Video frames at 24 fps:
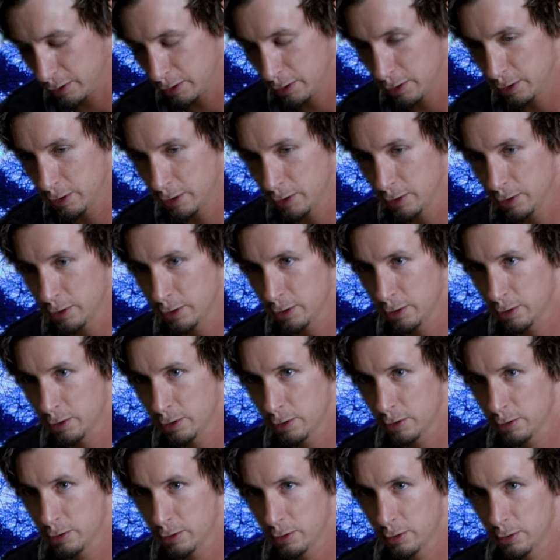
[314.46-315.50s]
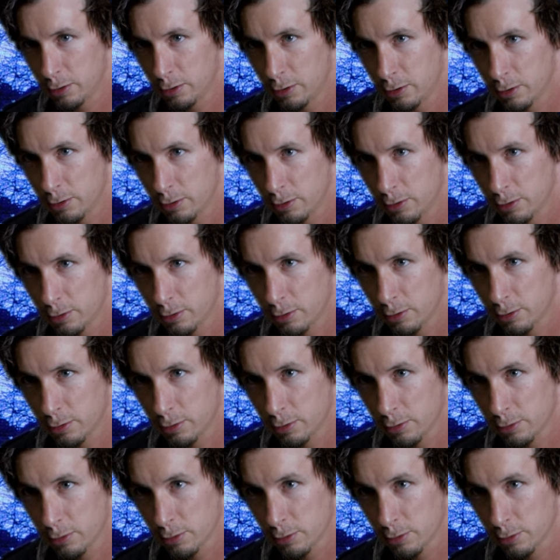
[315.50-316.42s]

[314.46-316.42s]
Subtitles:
Nothing is said.